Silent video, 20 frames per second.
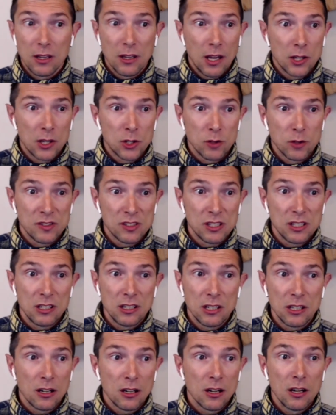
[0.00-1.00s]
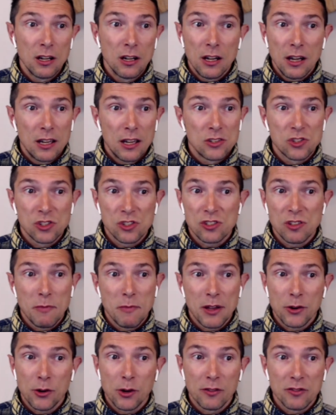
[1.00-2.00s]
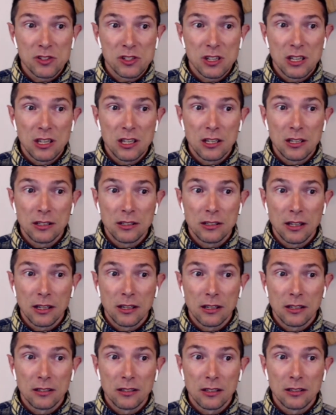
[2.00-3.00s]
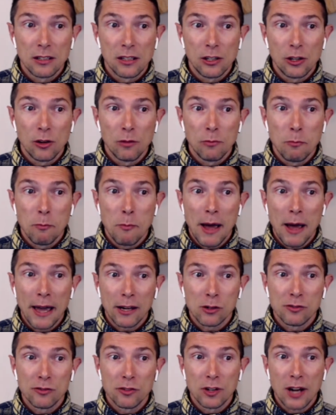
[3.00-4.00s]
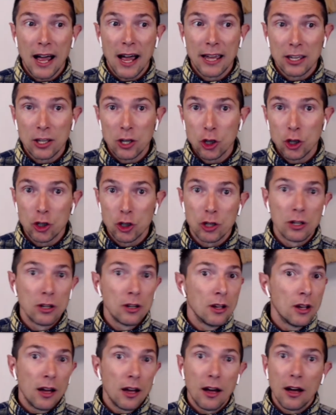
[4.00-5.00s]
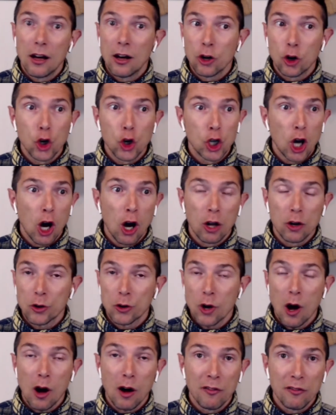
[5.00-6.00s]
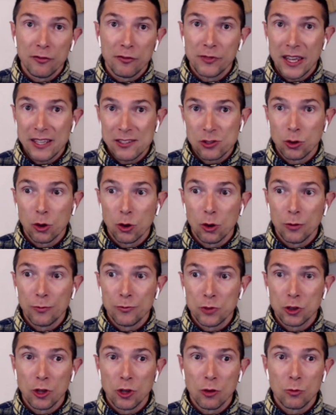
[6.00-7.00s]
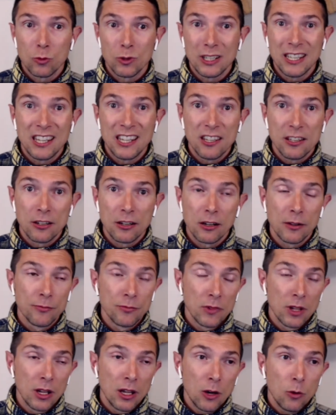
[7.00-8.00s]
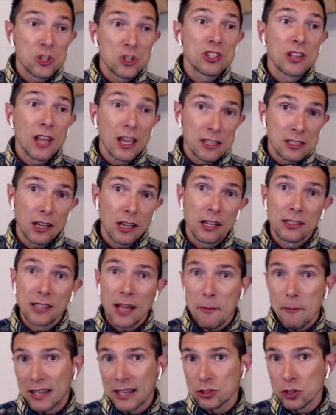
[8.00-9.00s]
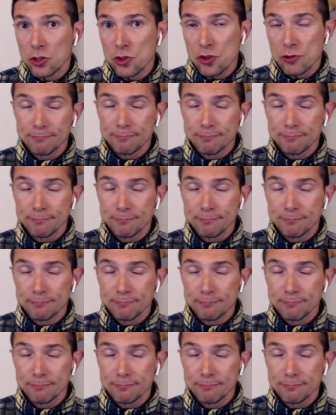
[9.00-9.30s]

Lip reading: As you've seen here, it's just a matter of seeing the little microphone icon going on or off. That's all. You don't really hear, which they say in that message.